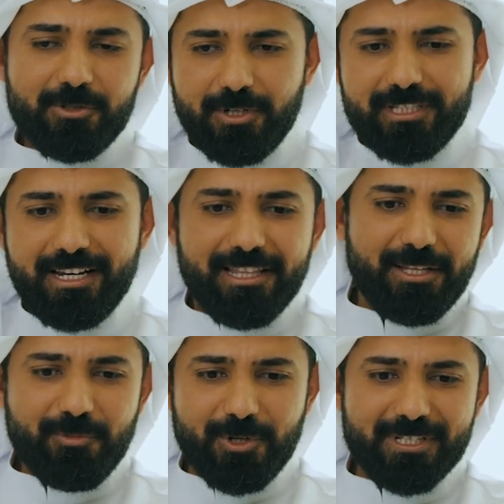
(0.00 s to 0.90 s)
So it's a
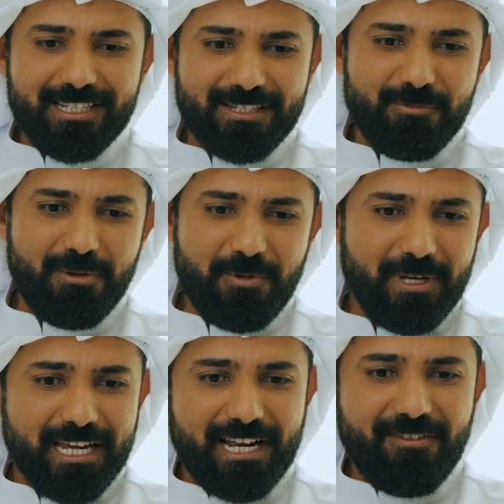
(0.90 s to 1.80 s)
lengthy process. Maybe
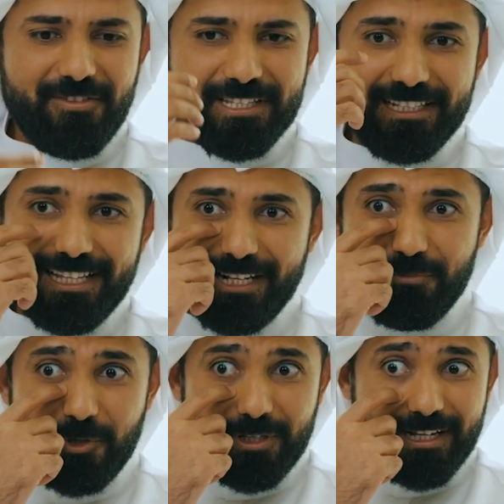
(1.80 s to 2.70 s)
we can have a
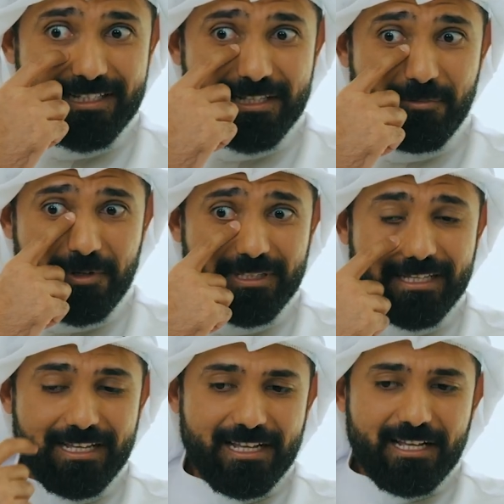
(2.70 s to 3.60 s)
detailed podcast about
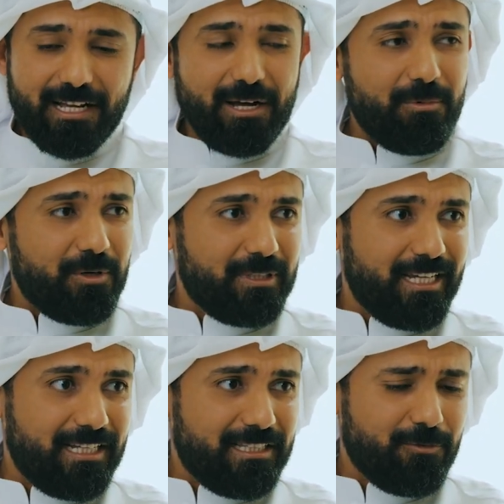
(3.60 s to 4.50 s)

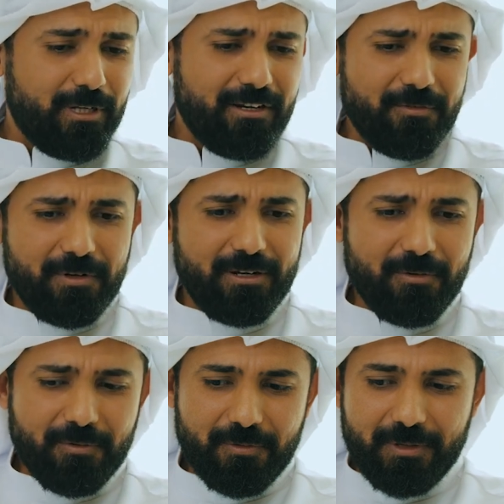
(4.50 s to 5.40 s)
that
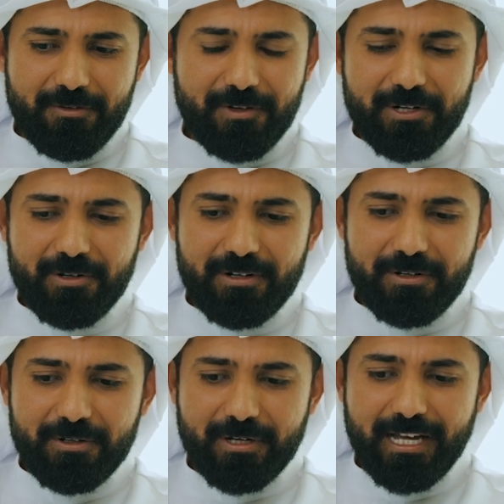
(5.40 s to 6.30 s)
whenever
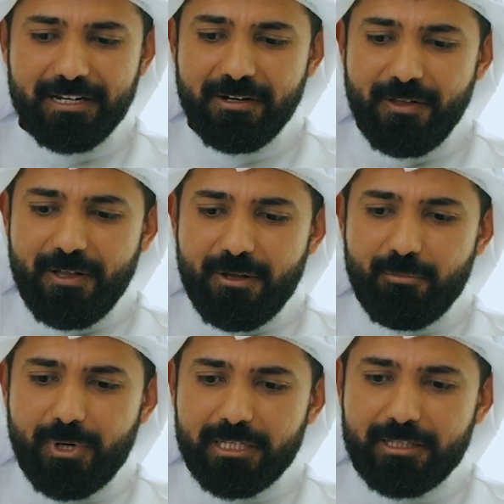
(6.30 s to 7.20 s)
you can.
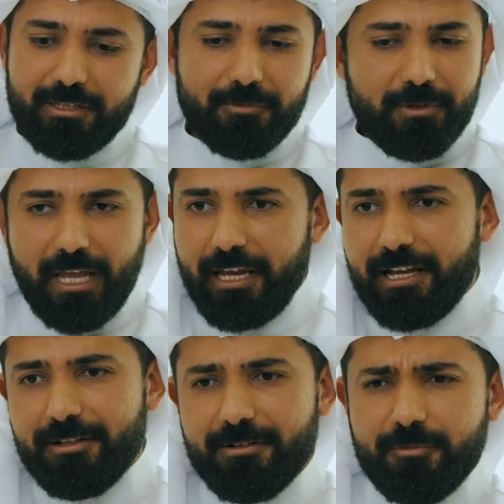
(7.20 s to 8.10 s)
But I
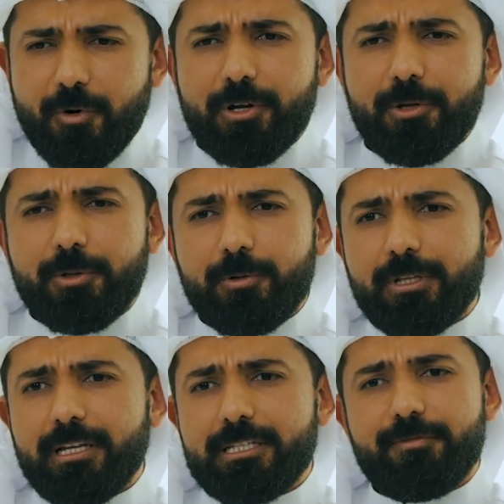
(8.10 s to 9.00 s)
can walk you
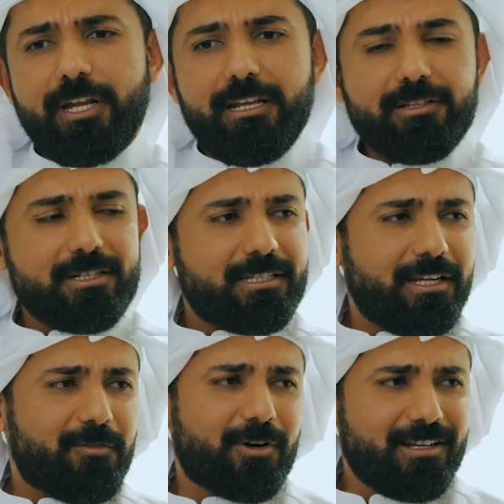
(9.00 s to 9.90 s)
through it's very
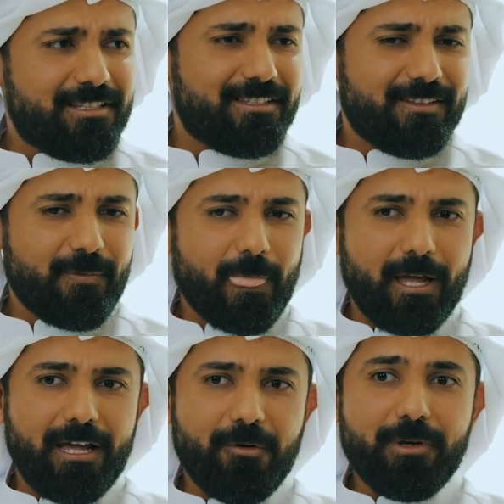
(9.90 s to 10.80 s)
interesting for us.
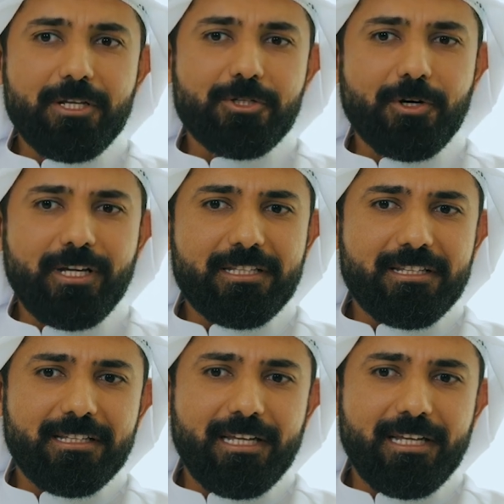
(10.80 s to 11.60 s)
We enjoy it.